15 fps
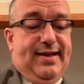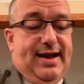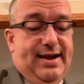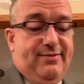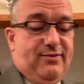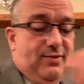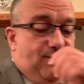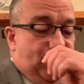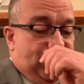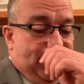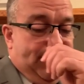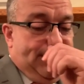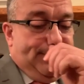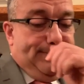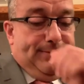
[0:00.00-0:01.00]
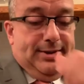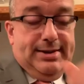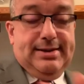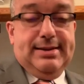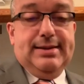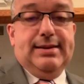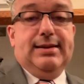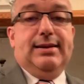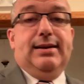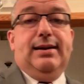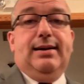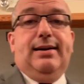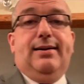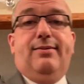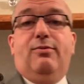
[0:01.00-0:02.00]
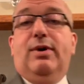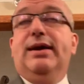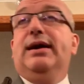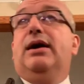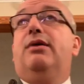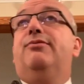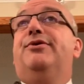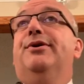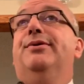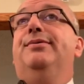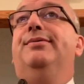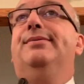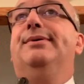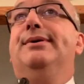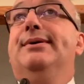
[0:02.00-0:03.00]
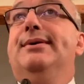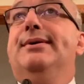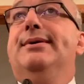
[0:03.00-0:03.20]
has a hatred for something, we ought to